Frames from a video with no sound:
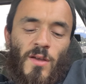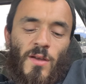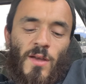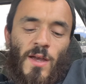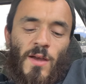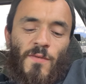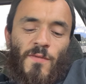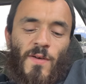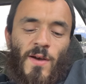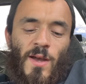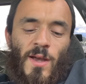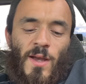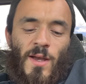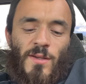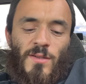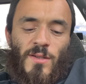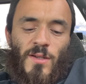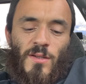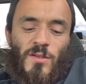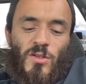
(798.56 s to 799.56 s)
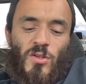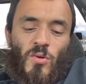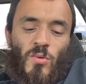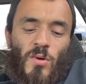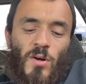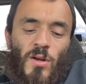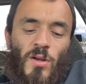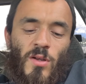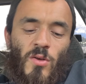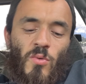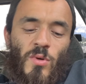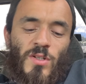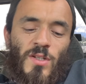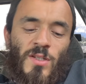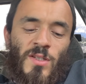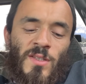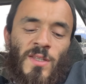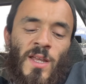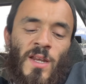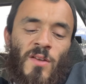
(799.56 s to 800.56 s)
F-I-S-S-U-R-E, which
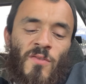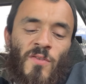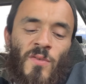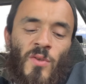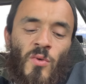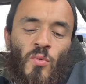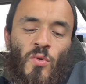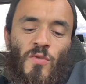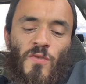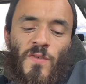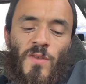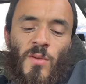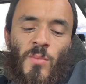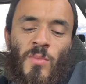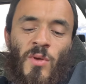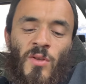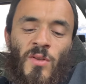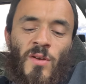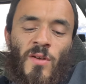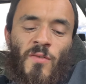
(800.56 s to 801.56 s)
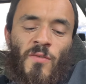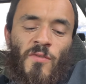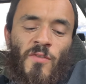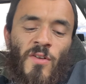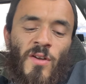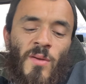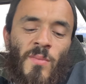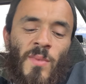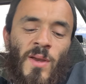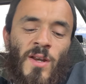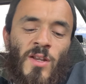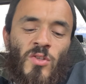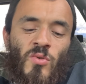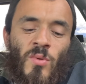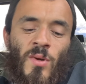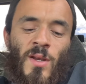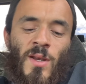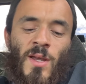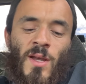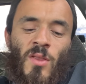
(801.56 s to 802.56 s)
extending from the roof of the building in front made its
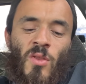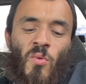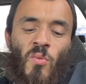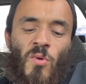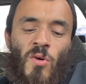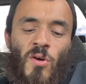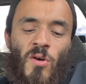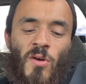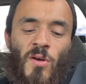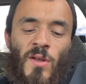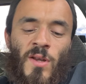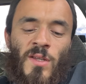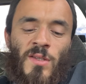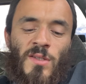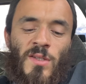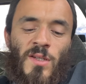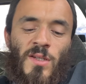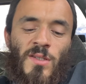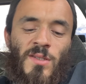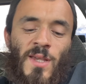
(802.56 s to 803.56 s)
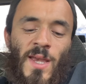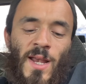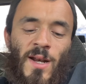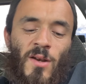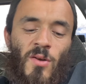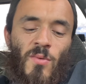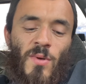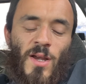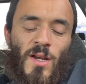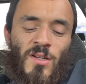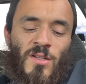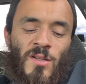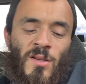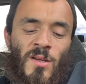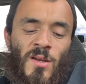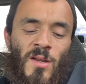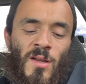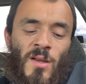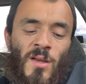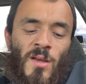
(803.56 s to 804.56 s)
way down the wall in a zigzag direction
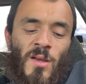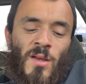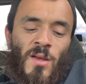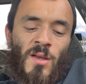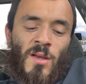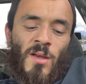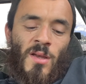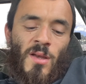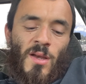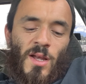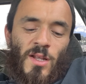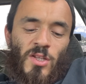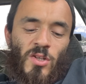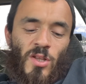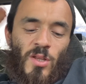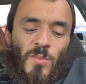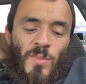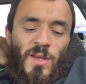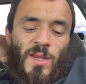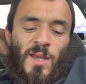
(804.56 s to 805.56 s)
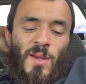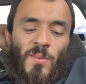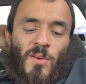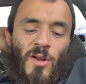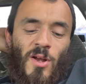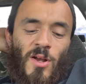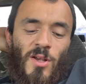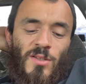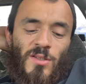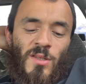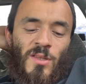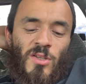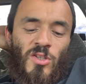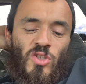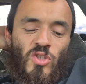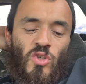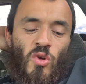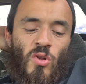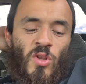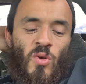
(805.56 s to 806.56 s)
until it became lost in the
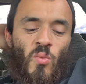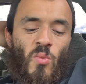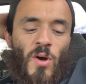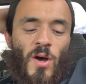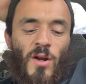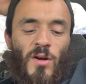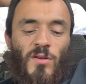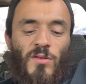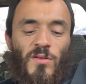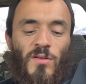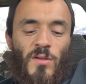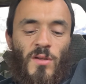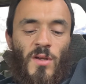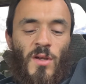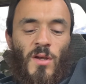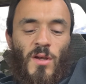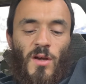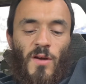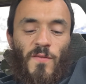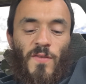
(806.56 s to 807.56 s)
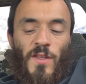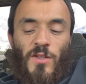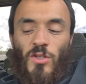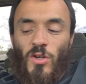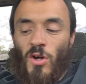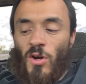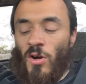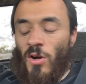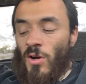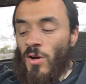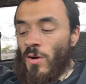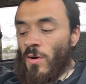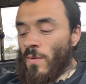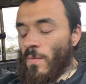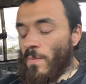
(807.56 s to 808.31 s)
sullen waters of the tarn.